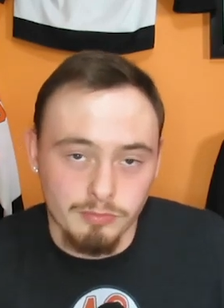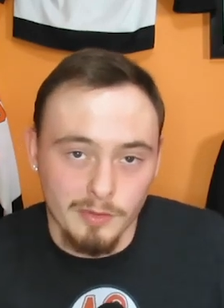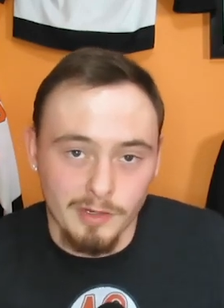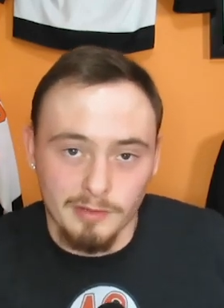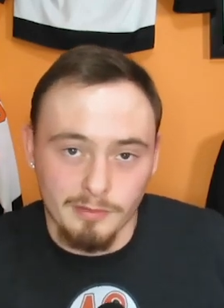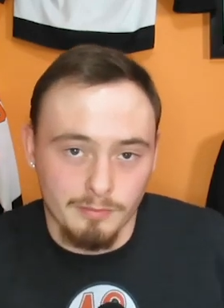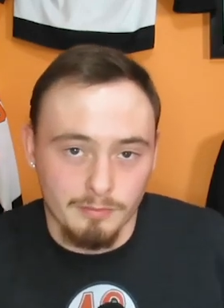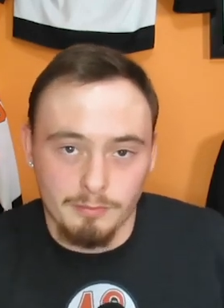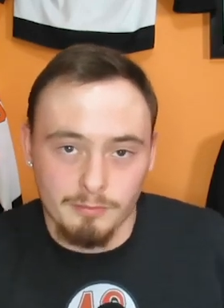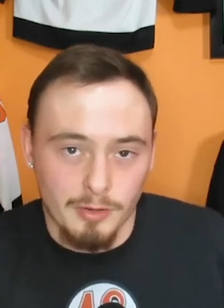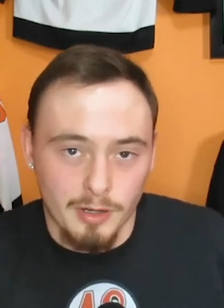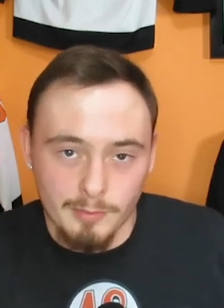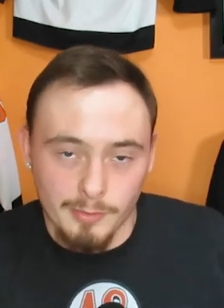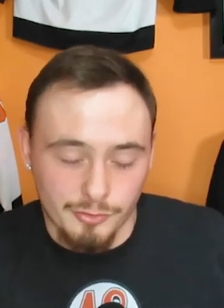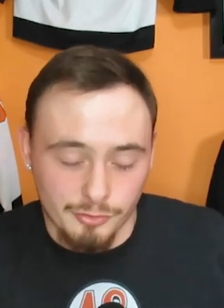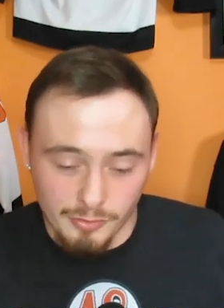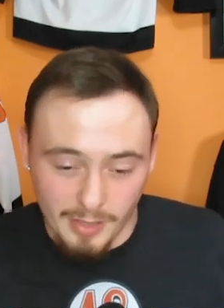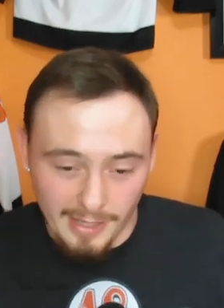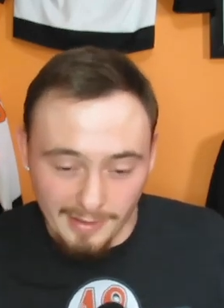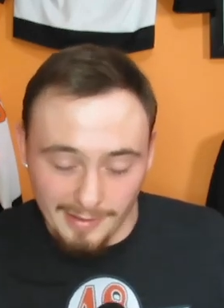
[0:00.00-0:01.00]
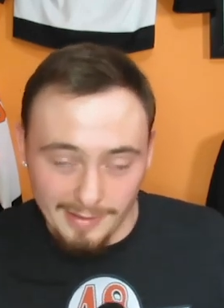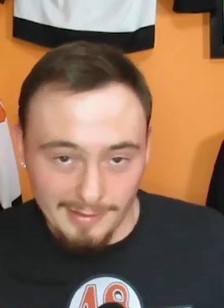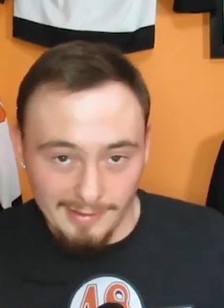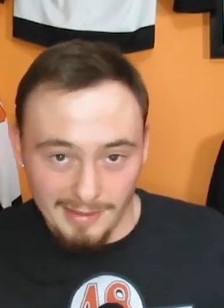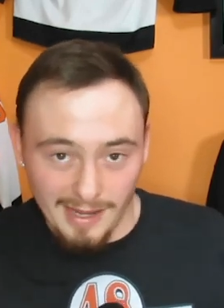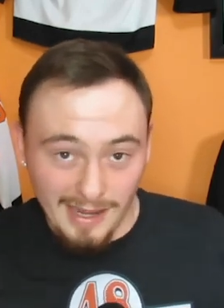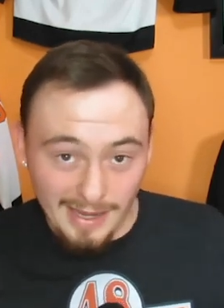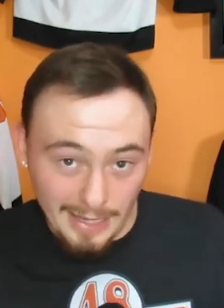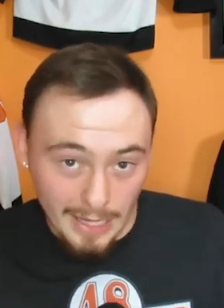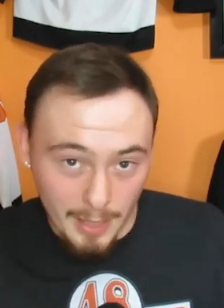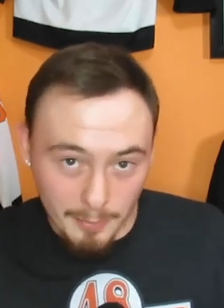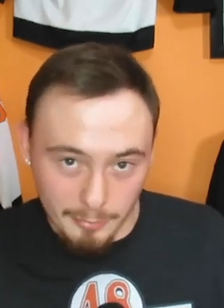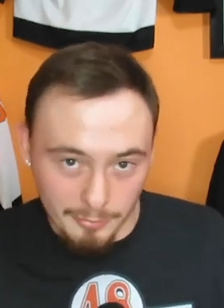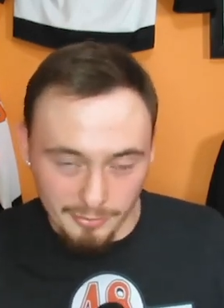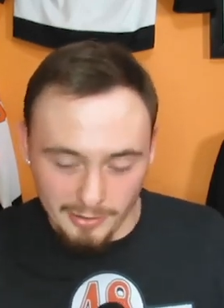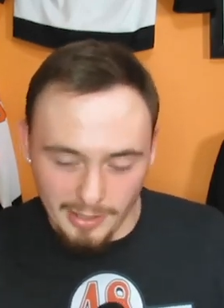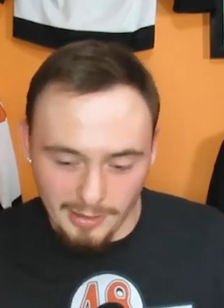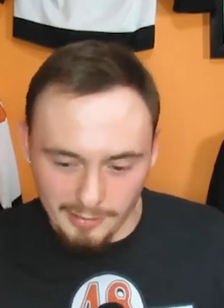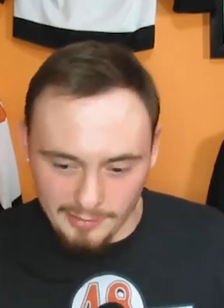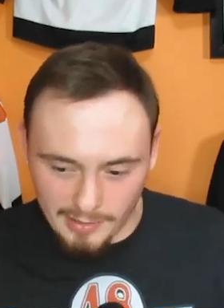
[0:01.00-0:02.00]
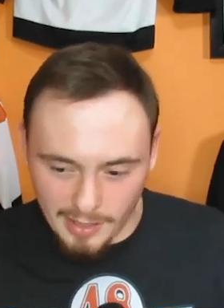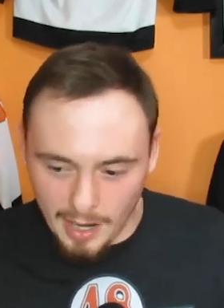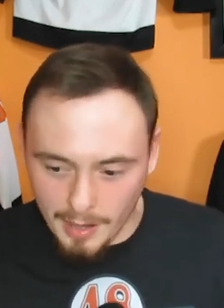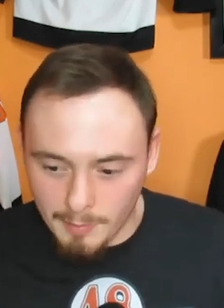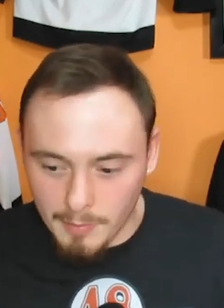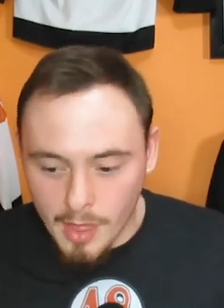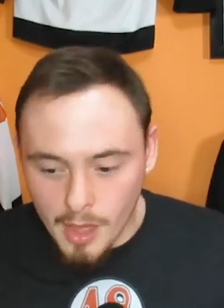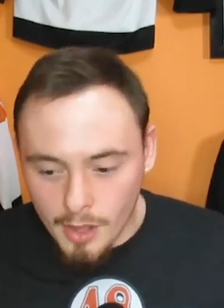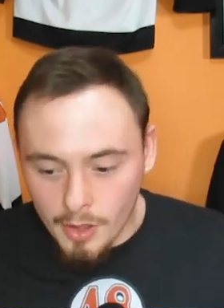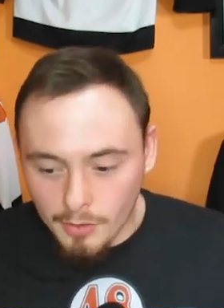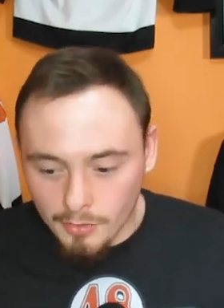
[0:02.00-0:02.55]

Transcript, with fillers: he's pretty much right like 98% of the time.